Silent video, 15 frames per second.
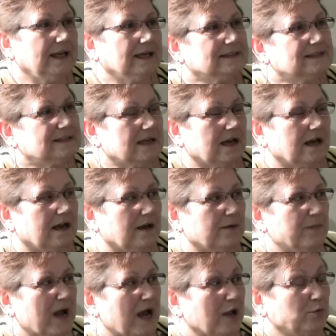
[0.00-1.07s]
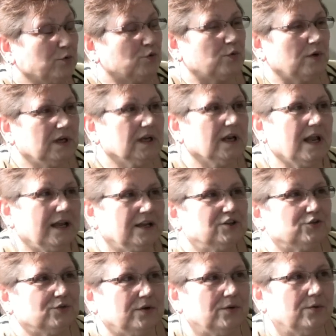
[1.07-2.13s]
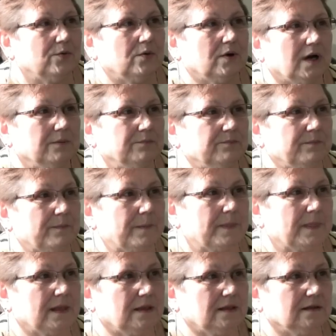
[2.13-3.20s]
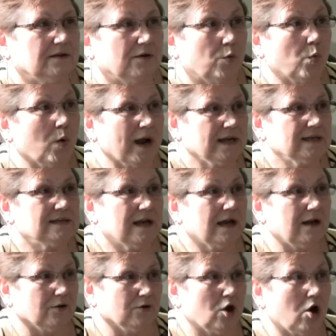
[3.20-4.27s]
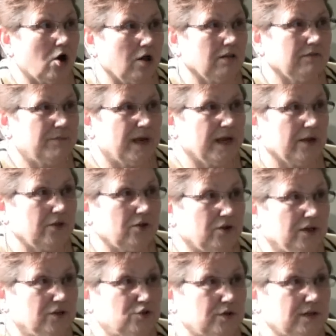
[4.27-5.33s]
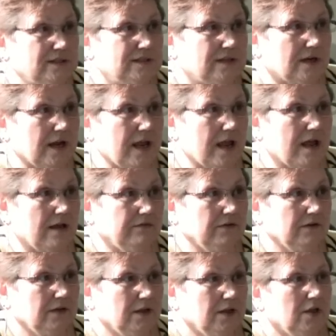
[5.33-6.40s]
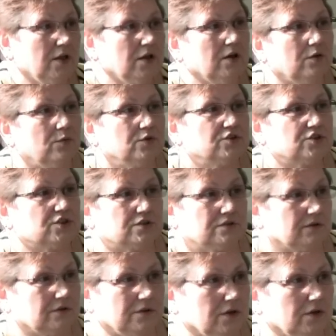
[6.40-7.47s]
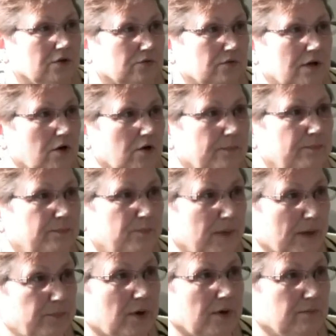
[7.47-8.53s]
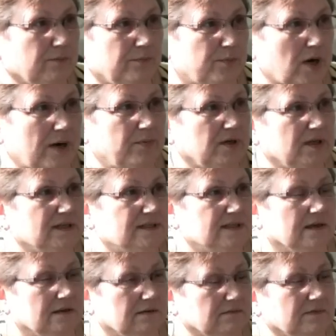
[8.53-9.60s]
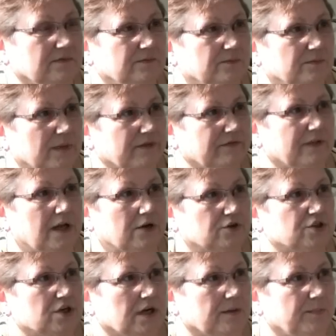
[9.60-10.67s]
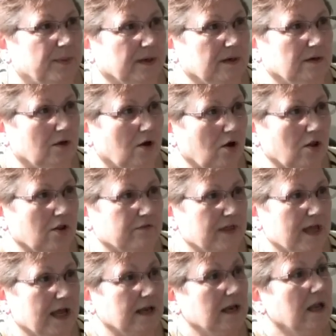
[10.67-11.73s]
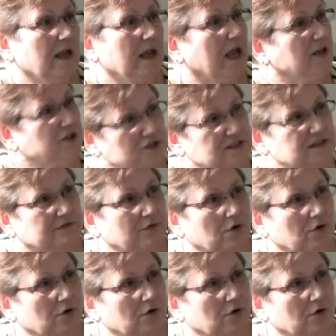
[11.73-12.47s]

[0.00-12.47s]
Yes, I would really like to wind down all of my other interests that I have, which, are my properties and my flower shop and all of that, and just